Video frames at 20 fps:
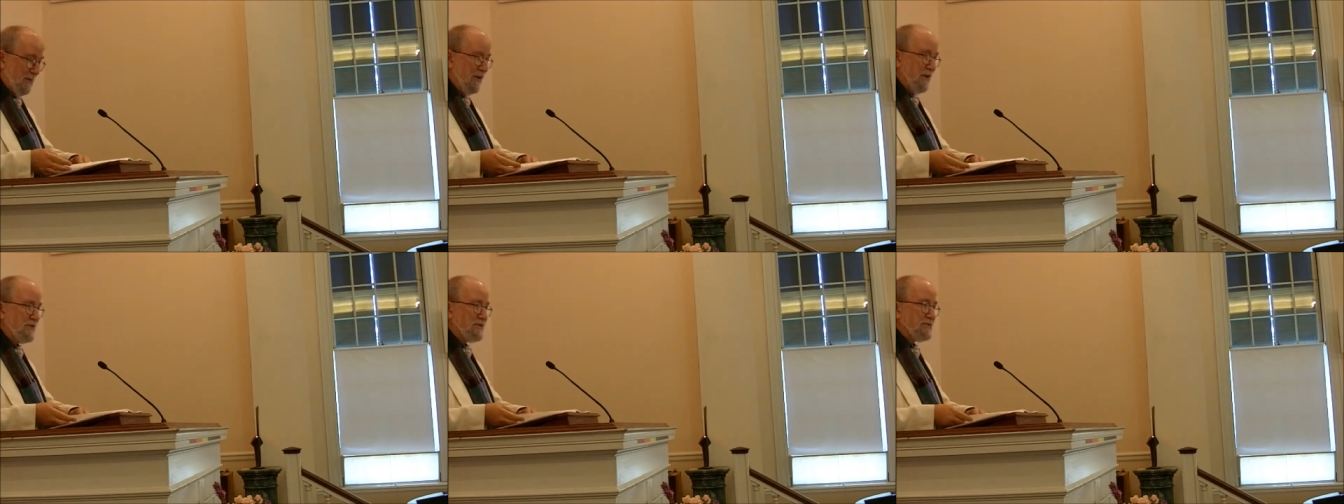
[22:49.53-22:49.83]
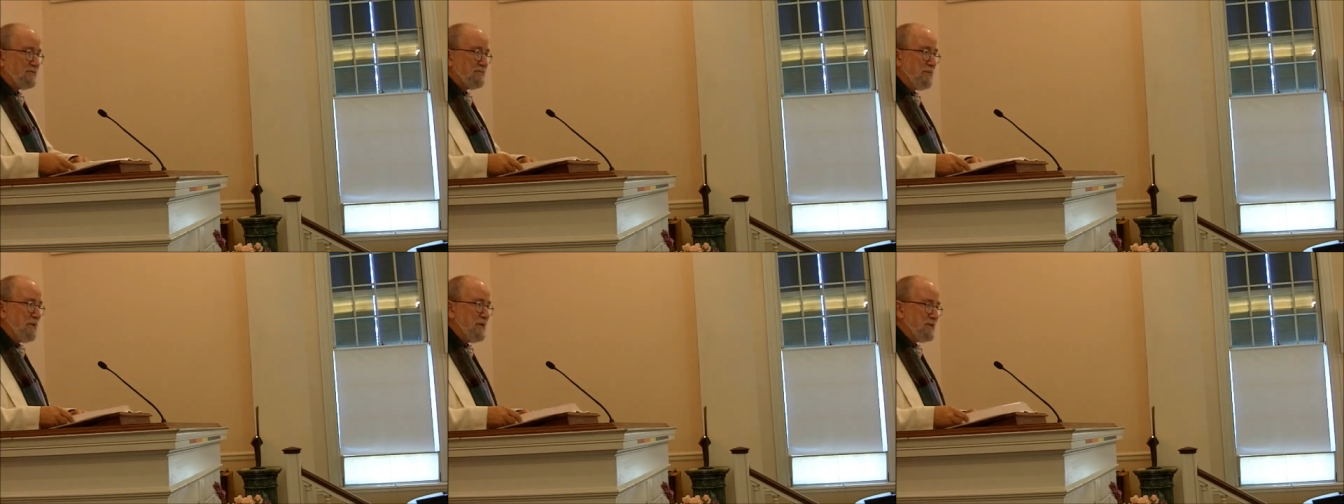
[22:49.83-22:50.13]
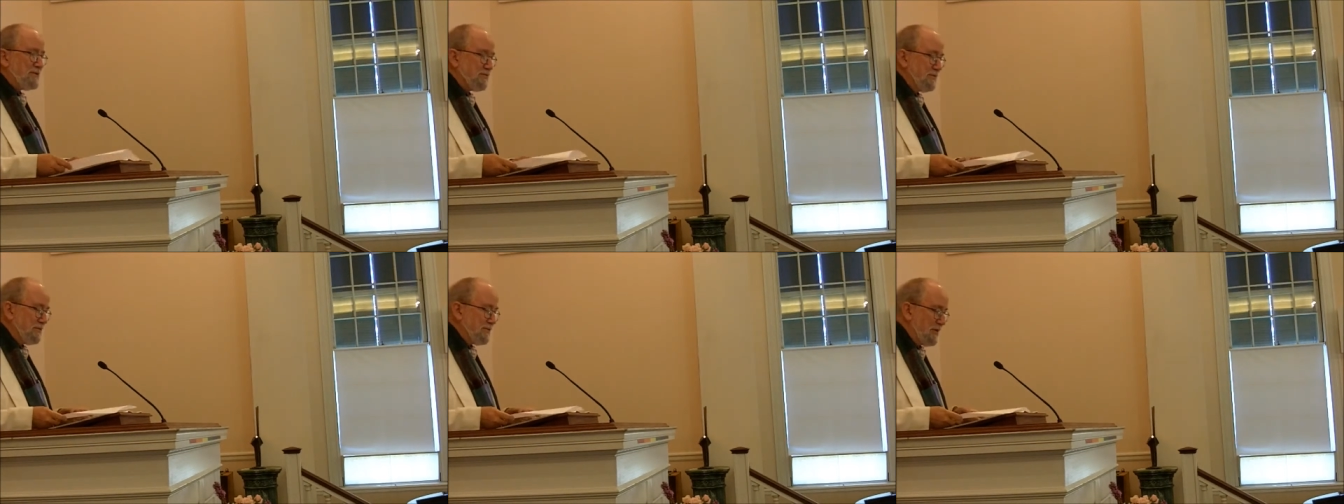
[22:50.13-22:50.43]
A
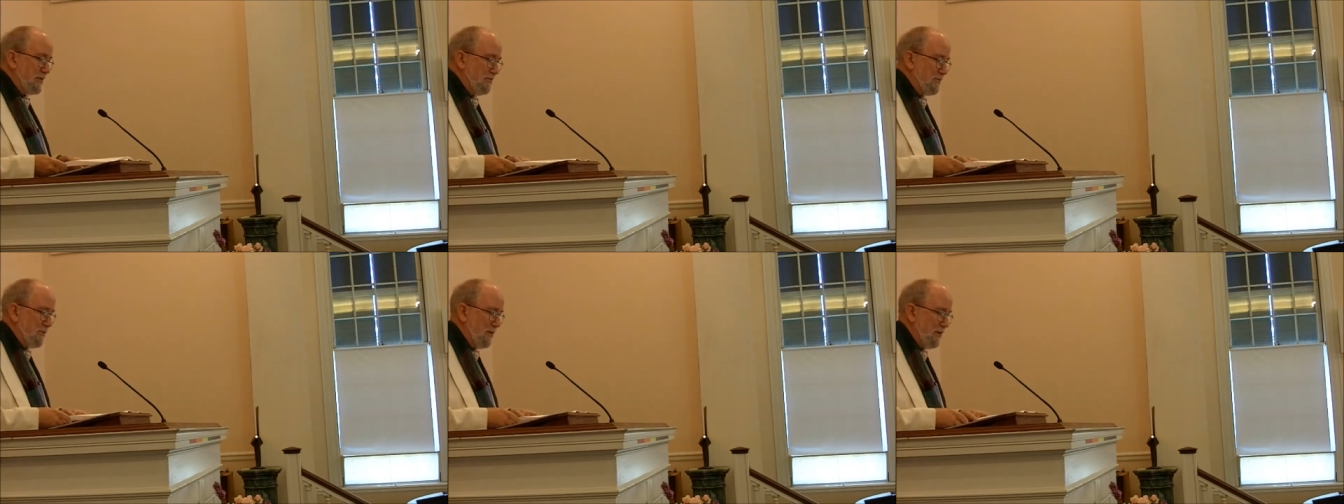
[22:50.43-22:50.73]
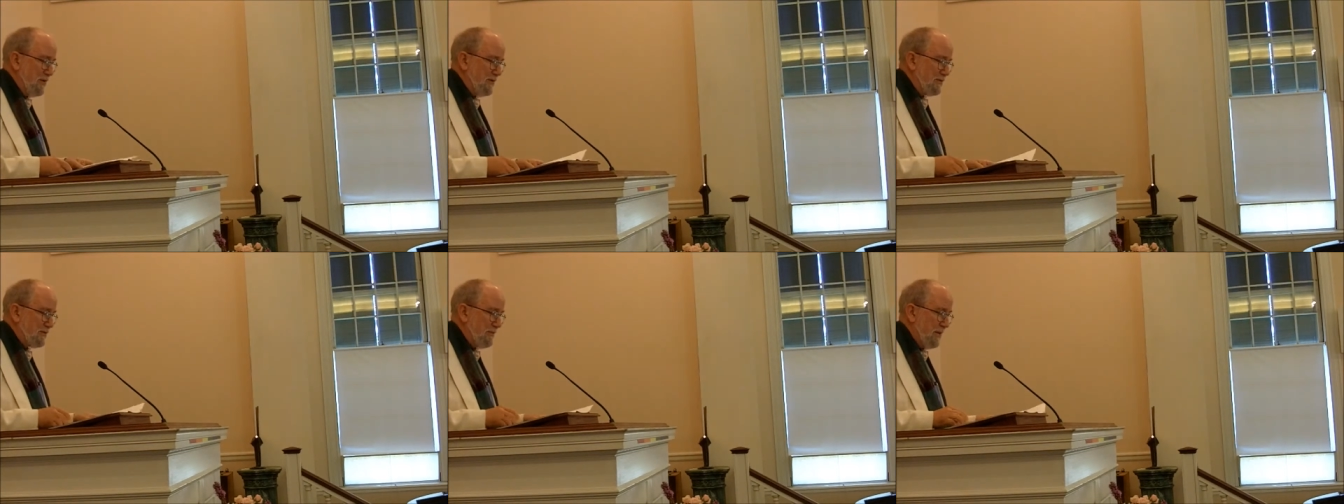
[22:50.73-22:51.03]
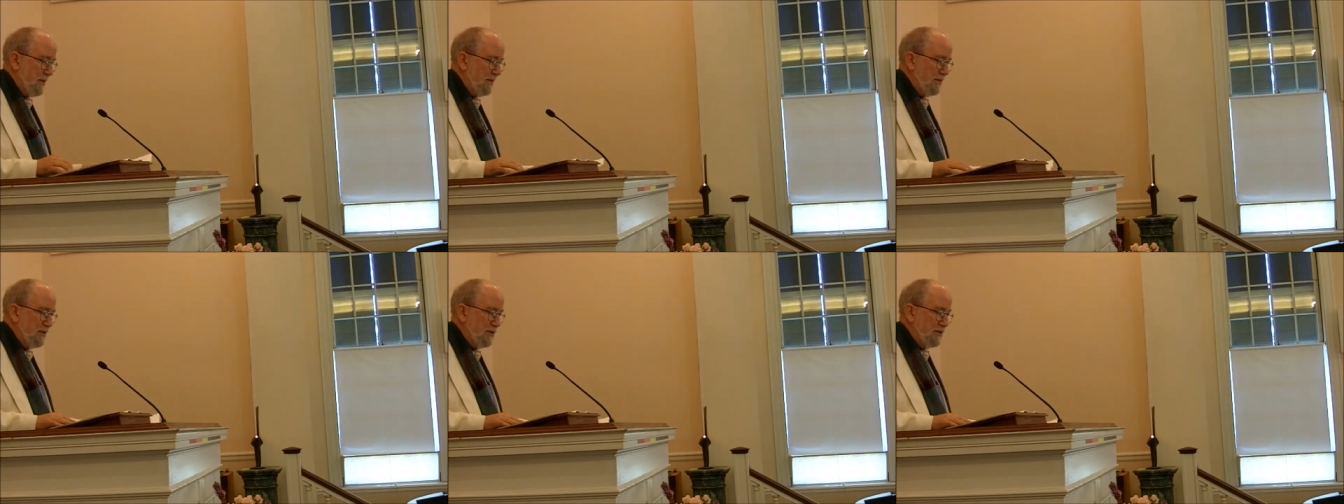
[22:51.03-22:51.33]
speech was composed
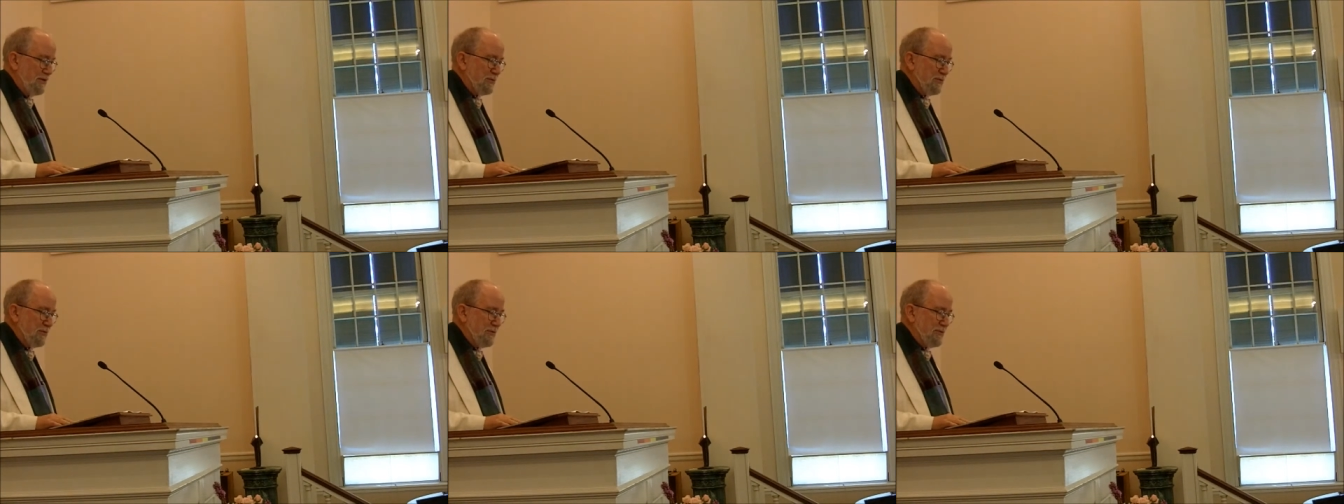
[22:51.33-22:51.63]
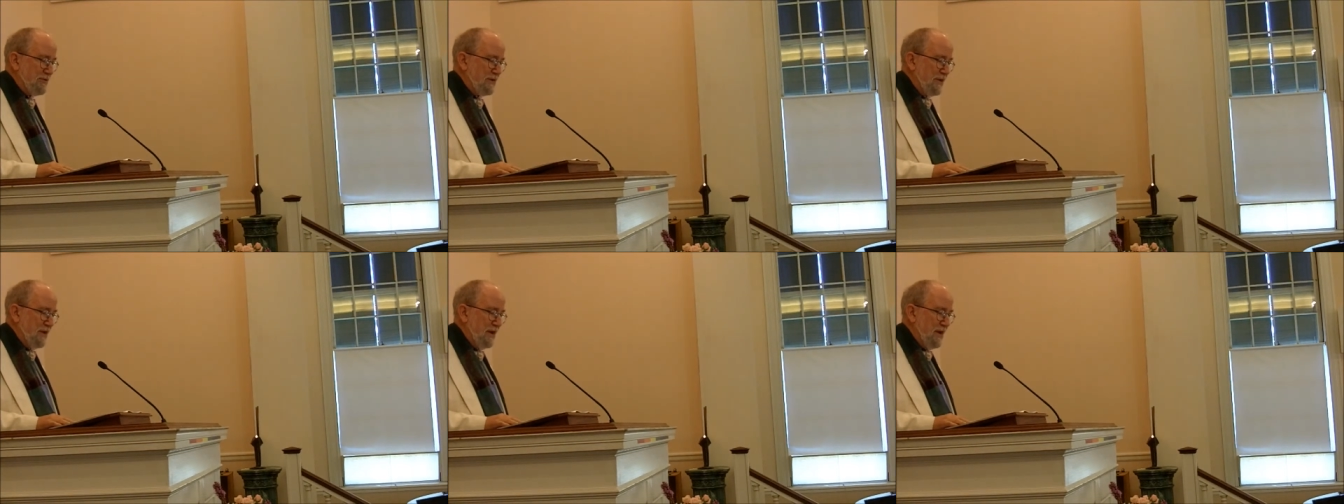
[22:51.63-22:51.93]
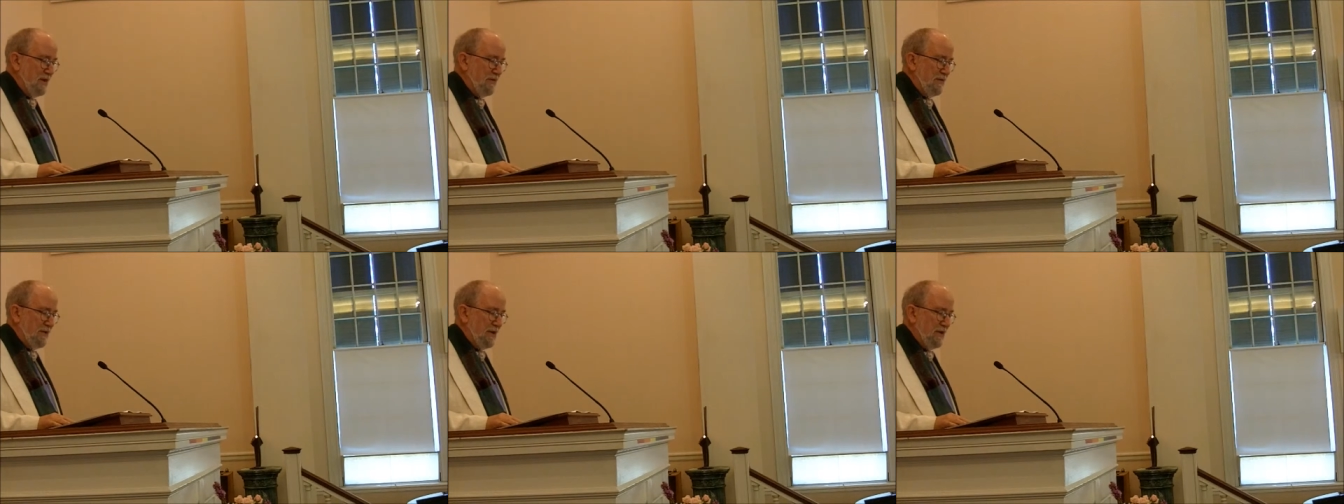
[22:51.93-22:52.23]
by Lewis, which he
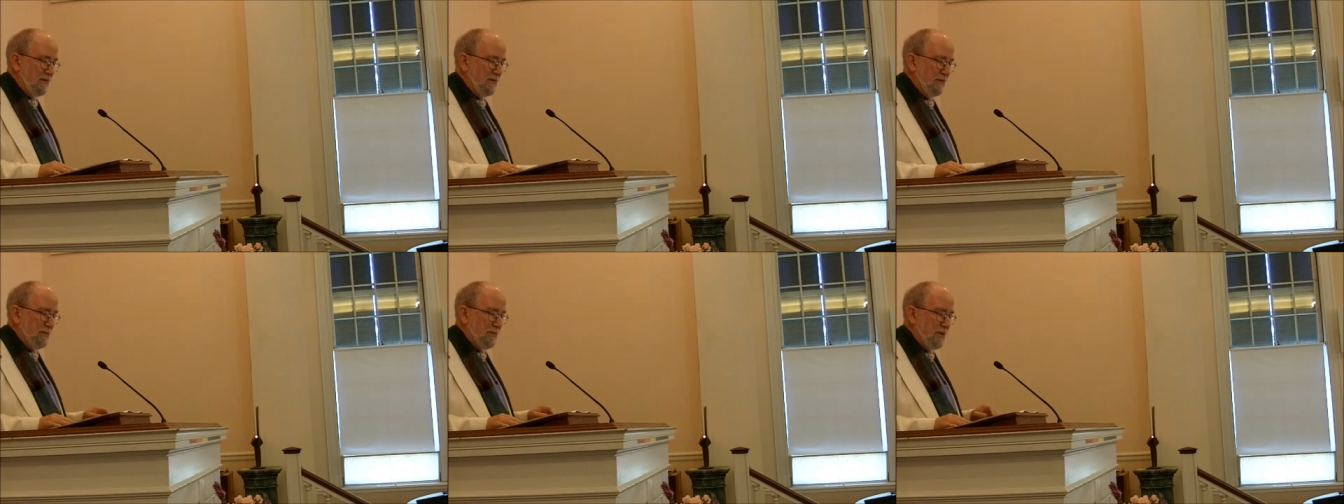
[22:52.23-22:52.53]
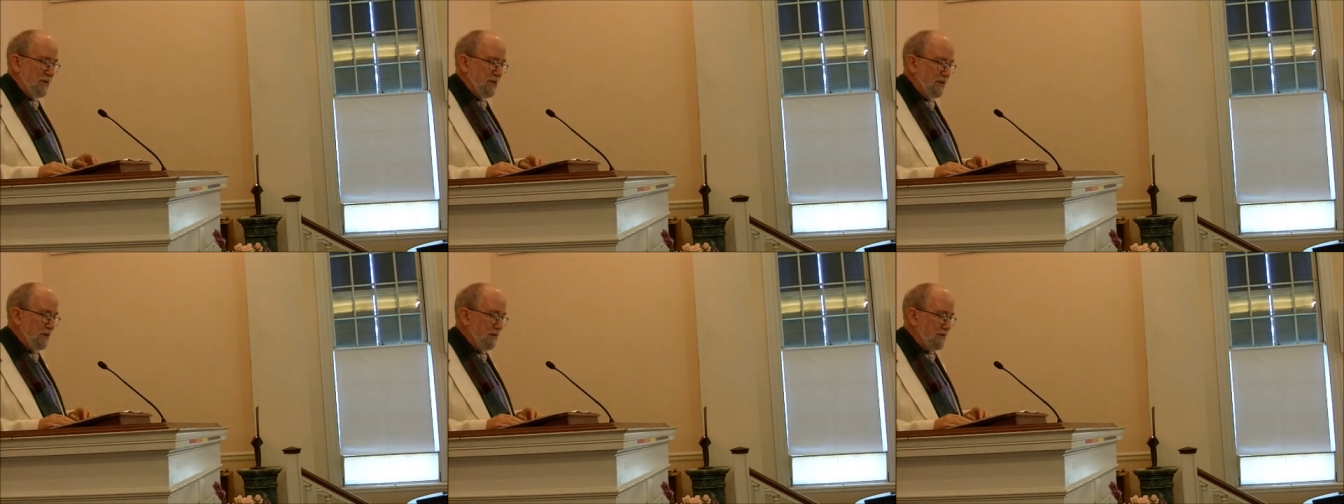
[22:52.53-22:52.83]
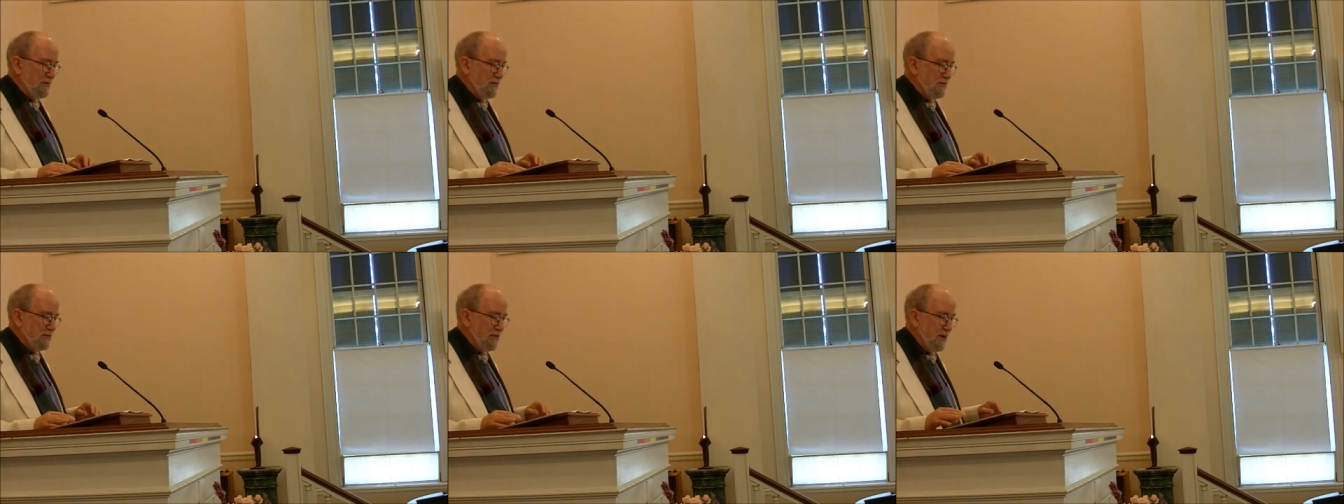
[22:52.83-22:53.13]
gave at every meeting
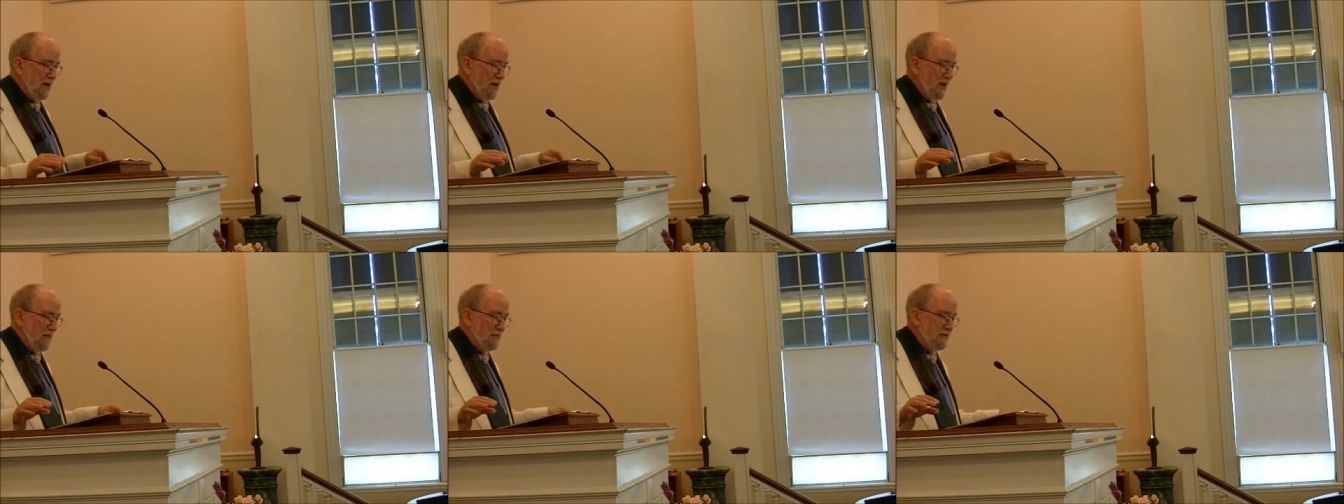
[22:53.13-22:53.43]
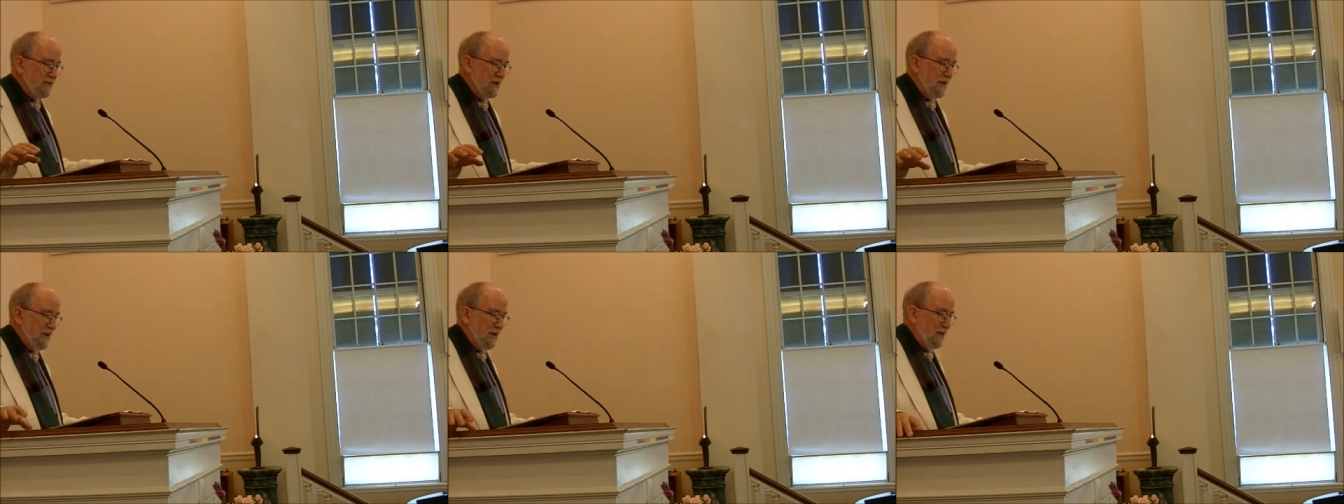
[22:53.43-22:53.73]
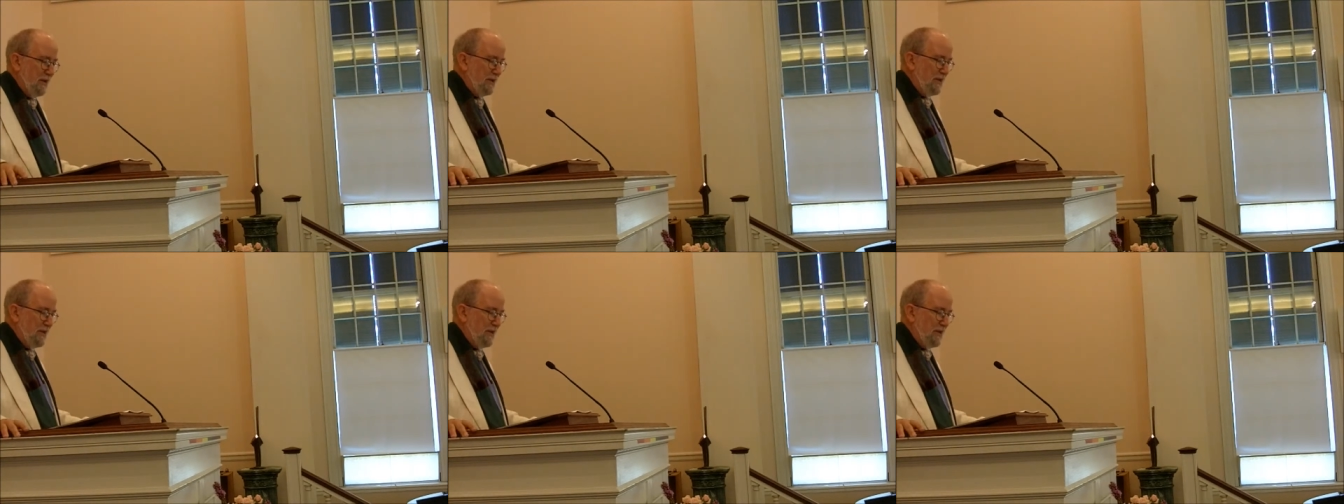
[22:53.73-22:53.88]
with the tribes,